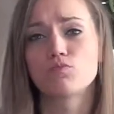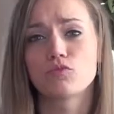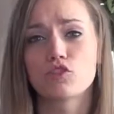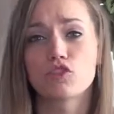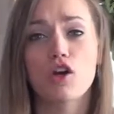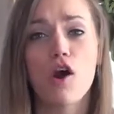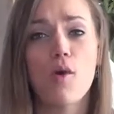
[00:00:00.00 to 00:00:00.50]

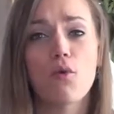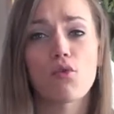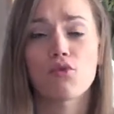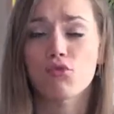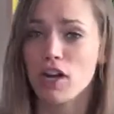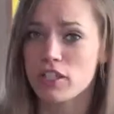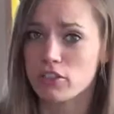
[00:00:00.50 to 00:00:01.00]
So
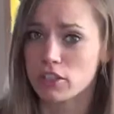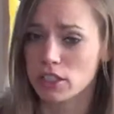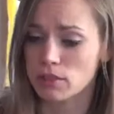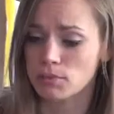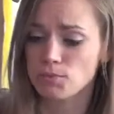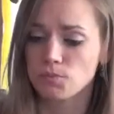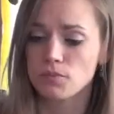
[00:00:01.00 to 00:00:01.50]

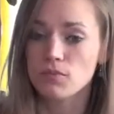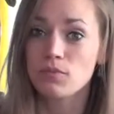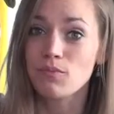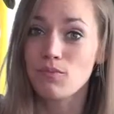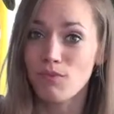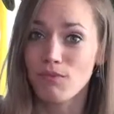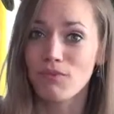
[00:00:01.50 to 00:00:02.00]
refreshing.
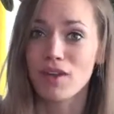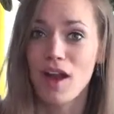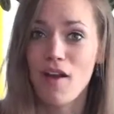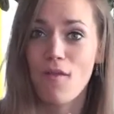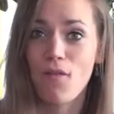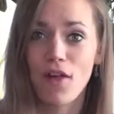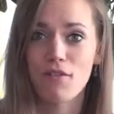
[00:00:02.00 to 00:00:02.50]

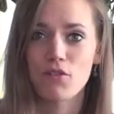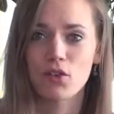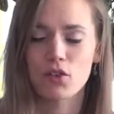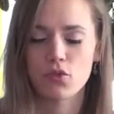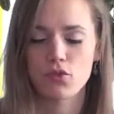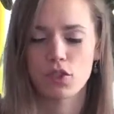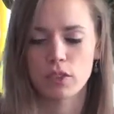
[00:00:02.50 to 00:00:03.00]
I love
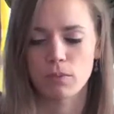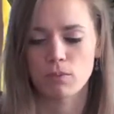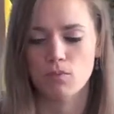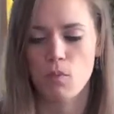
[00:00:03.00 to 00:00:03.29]
this fruit.